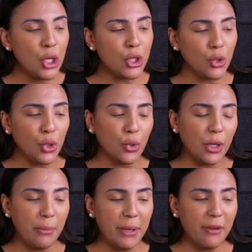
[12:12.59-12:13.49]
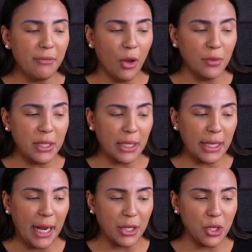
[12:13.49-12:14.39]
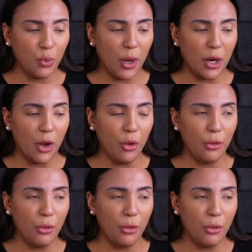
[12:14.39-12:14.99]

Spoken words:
So you could have been involved in a connection where,